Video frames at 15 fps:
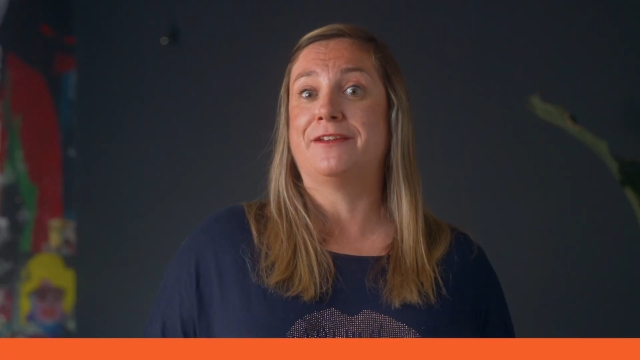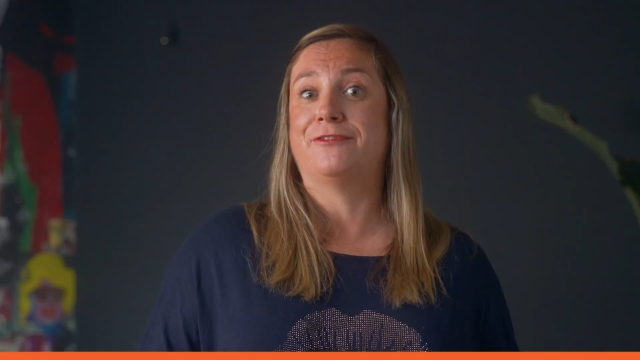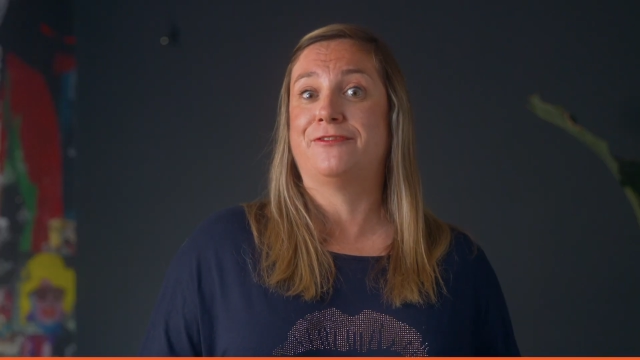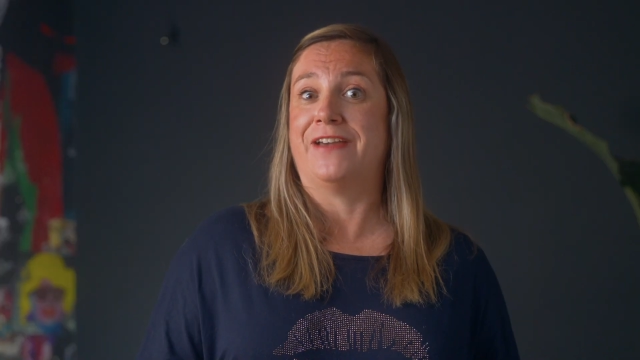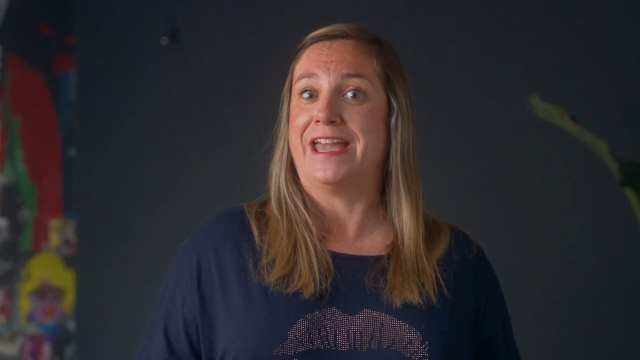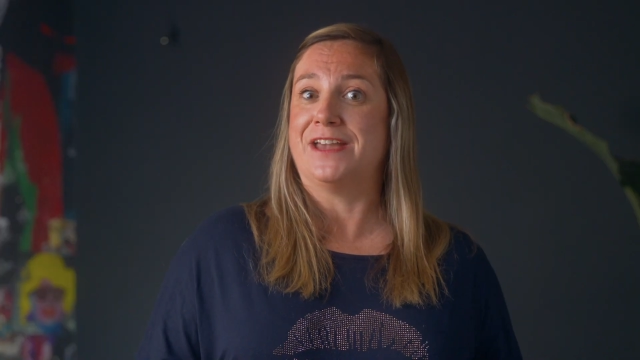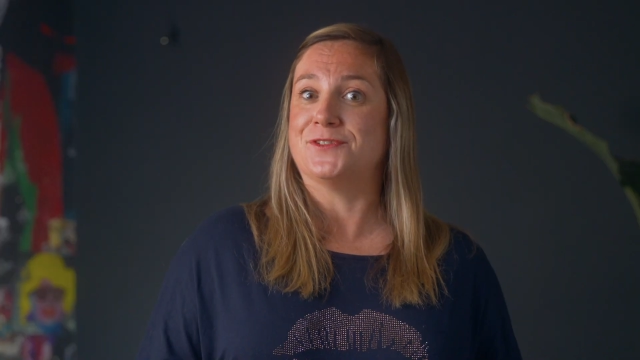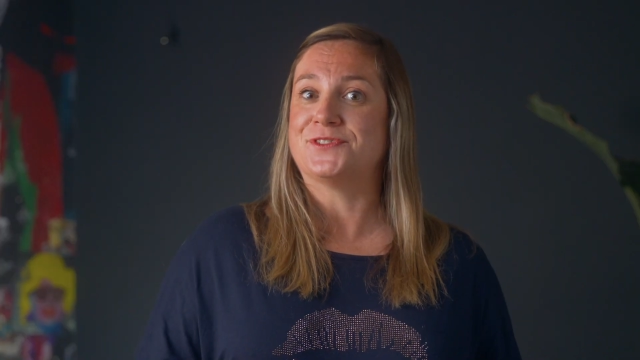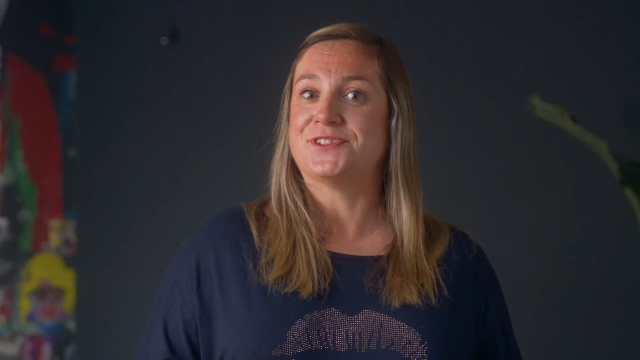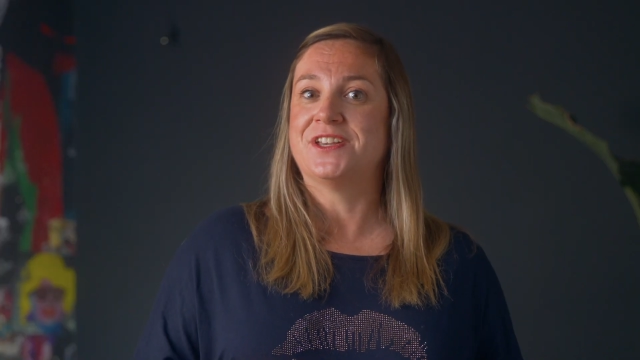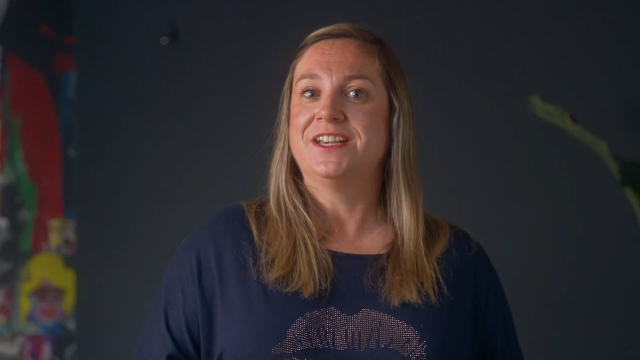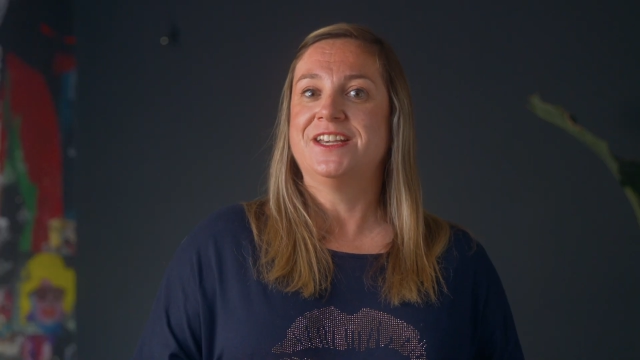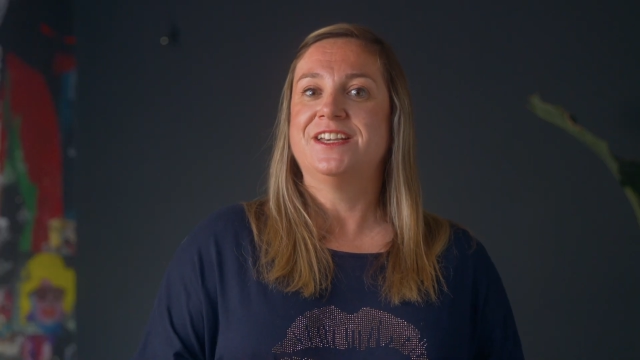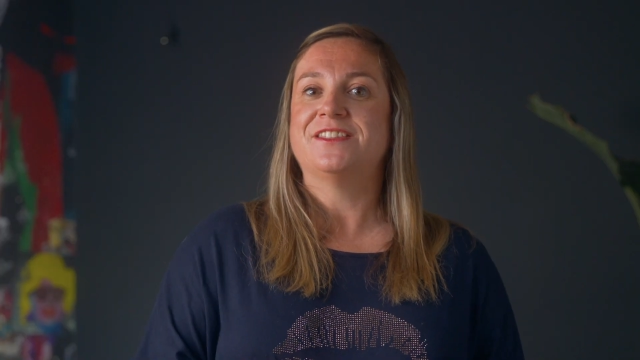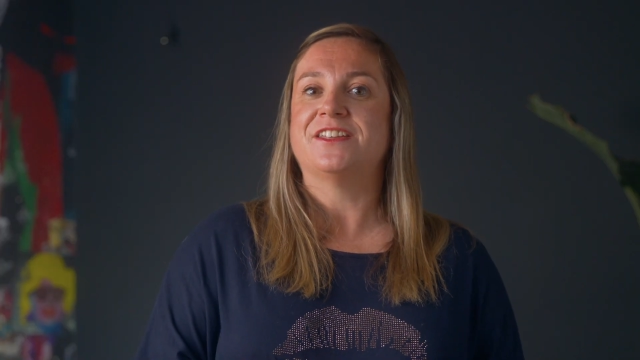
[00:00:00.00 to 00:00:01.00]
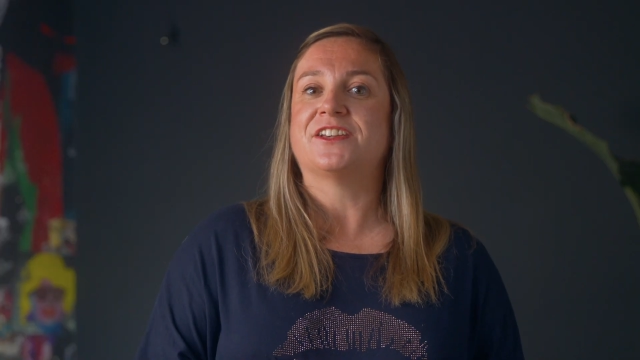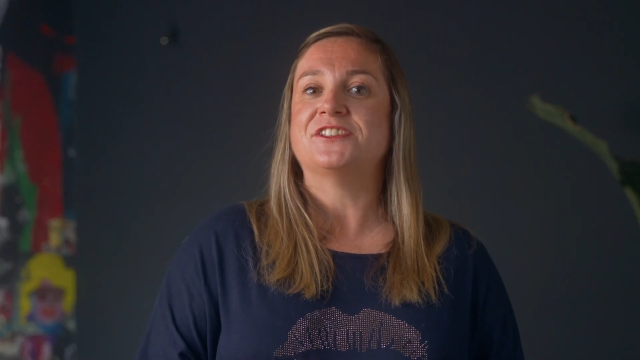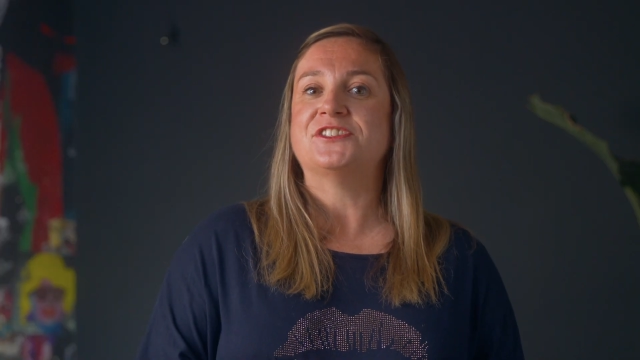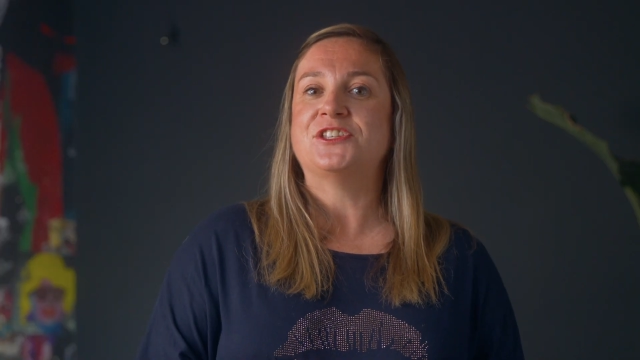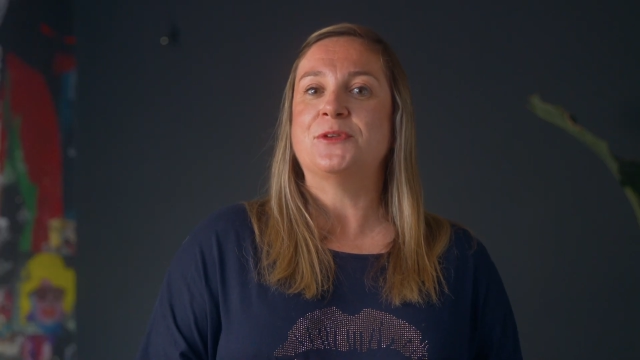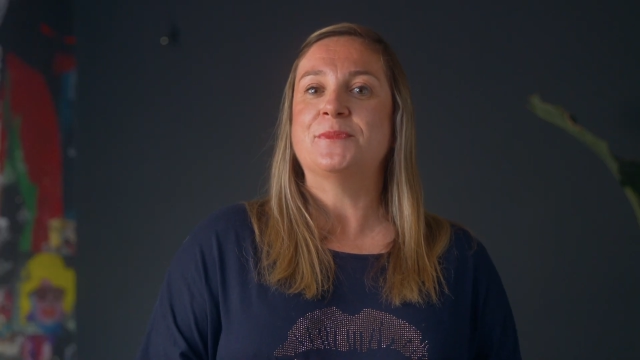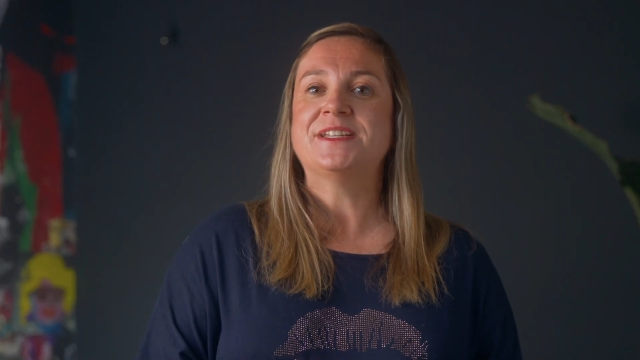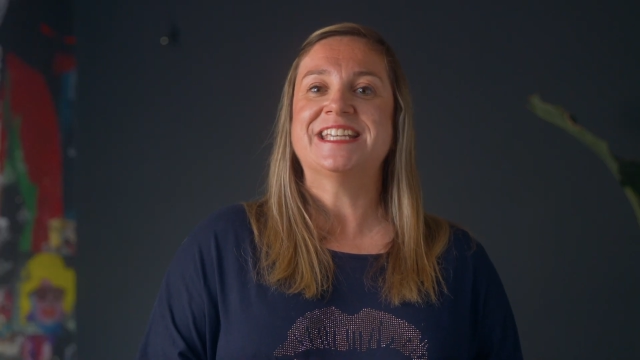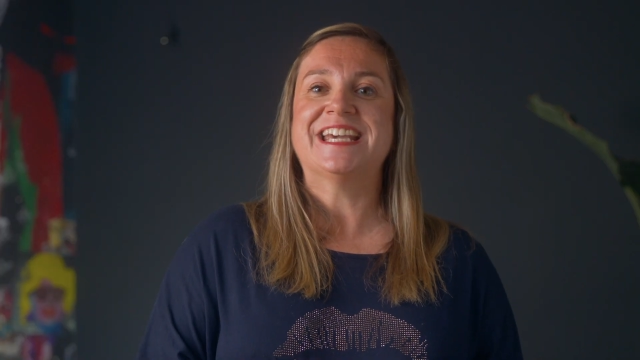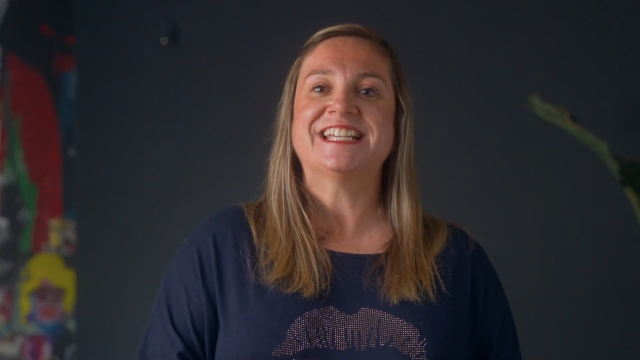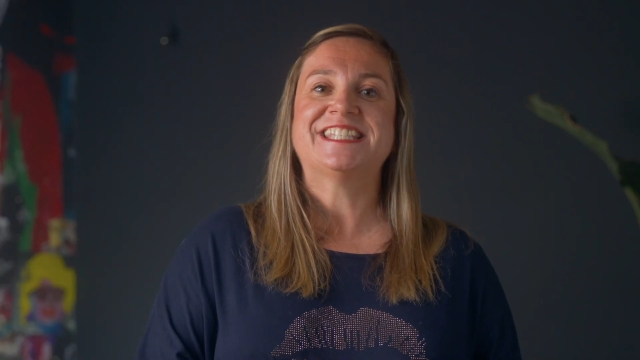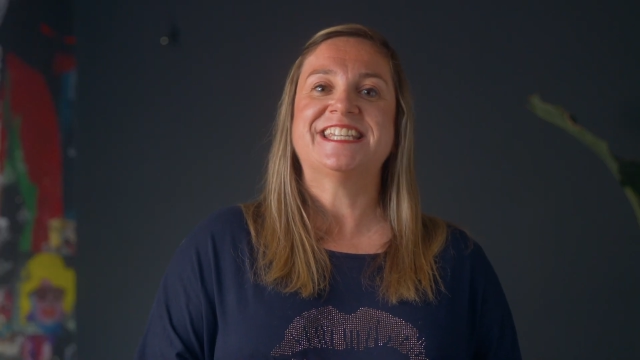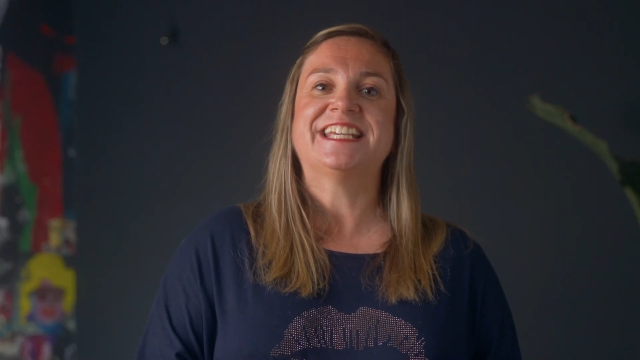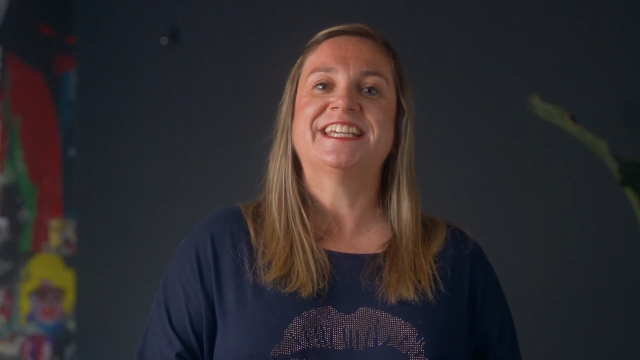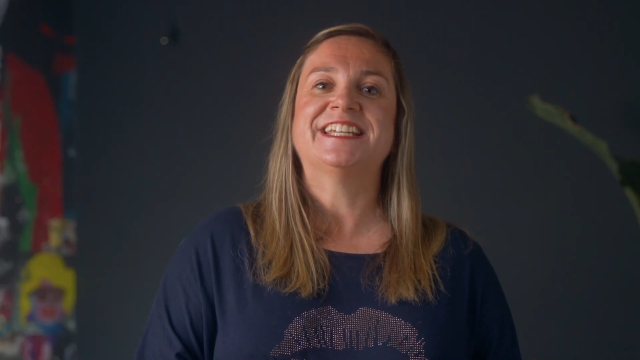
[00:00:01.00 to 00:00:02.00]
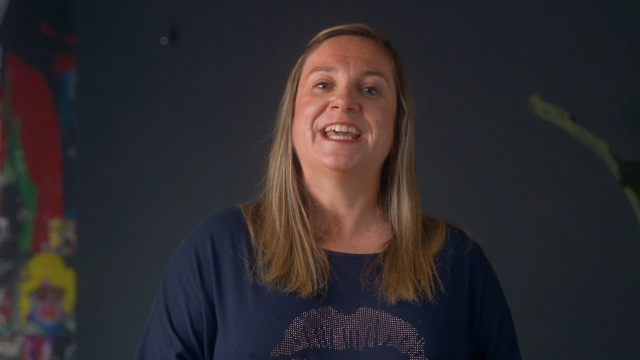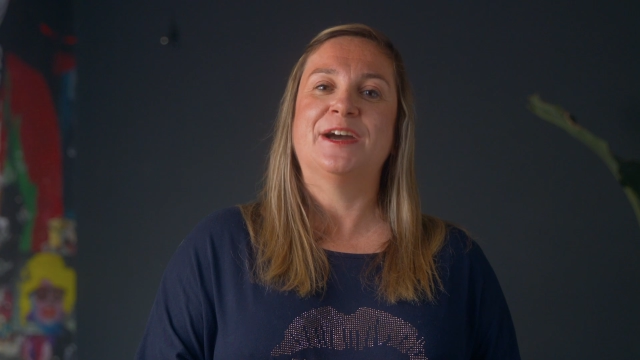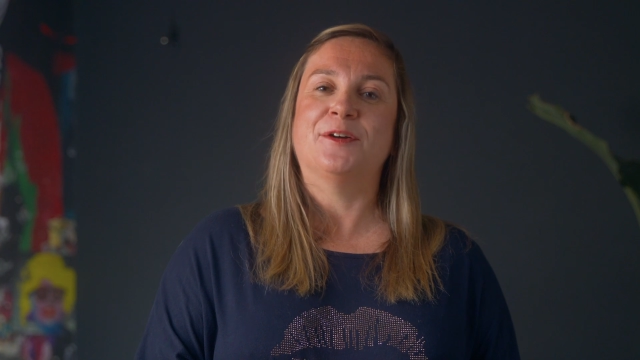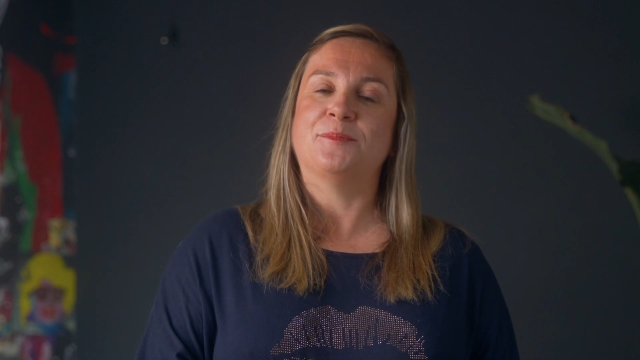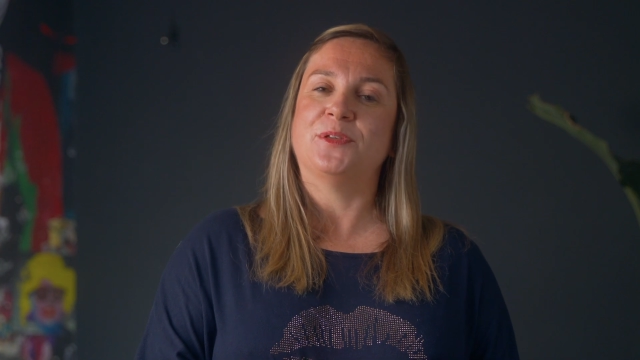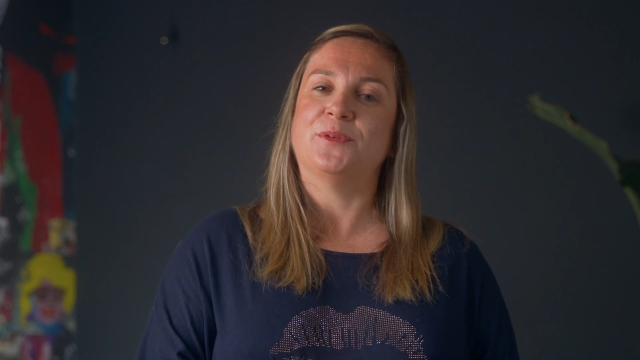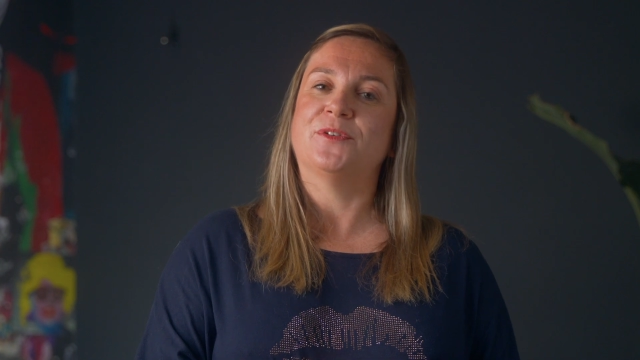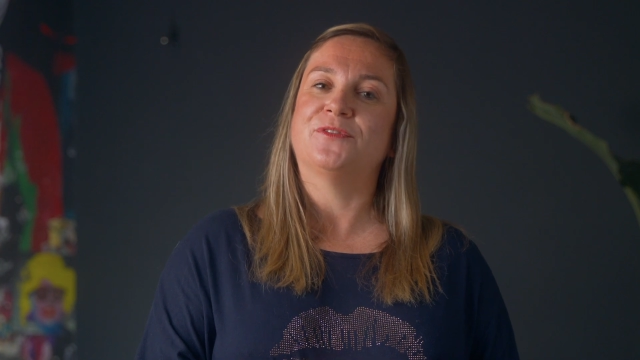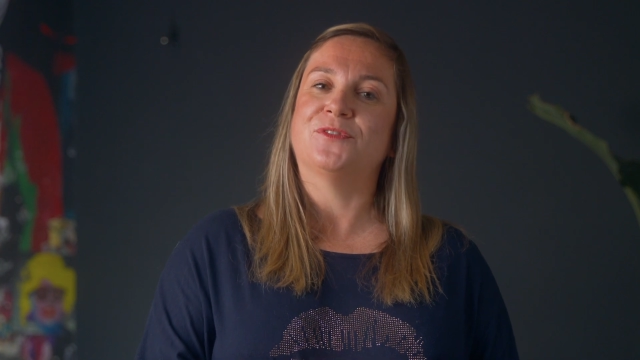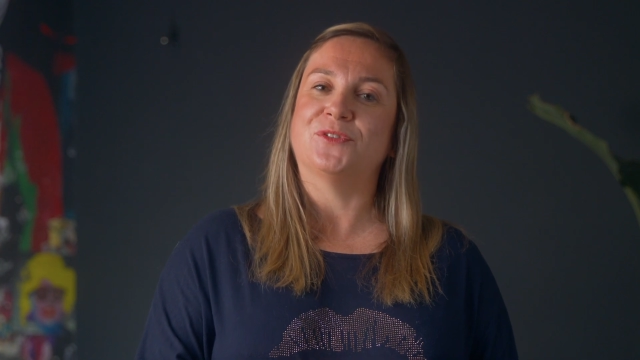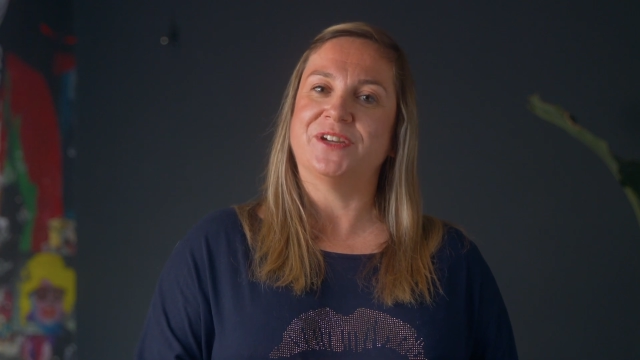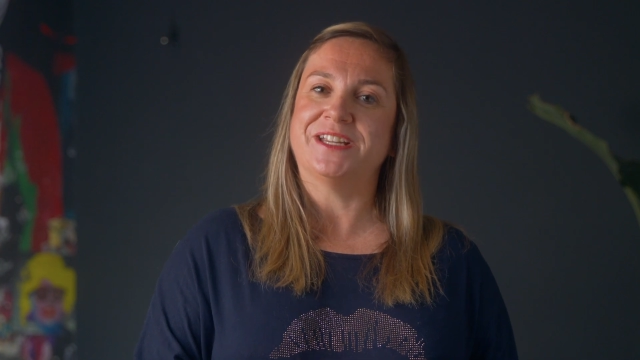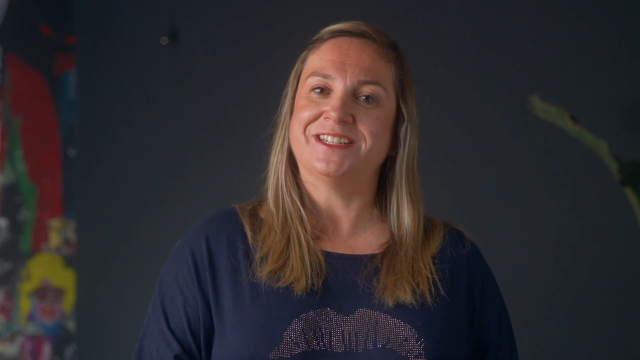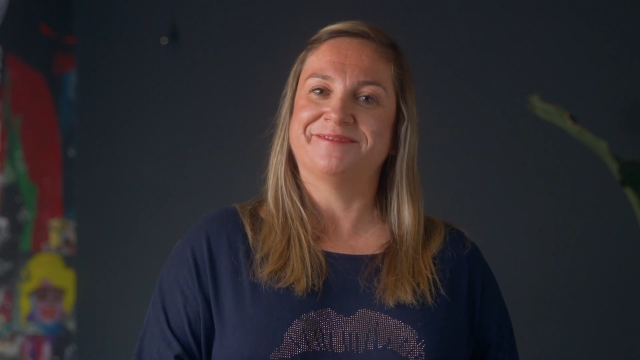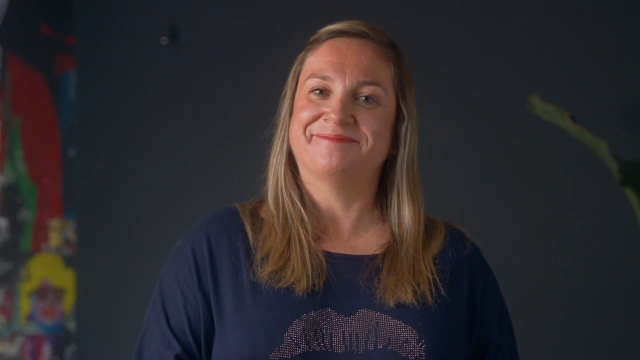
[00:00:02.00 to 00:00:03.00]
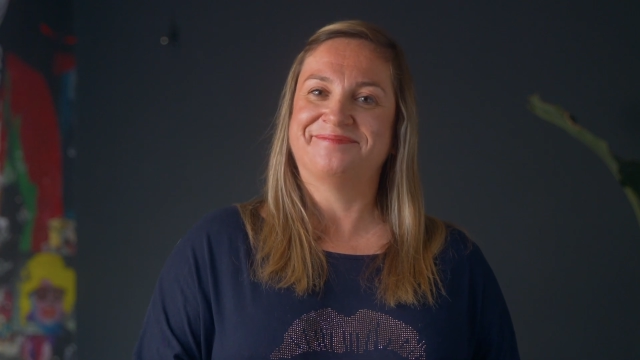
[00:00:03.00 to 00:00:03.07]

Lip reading: fails that consumer testing can help you avoid.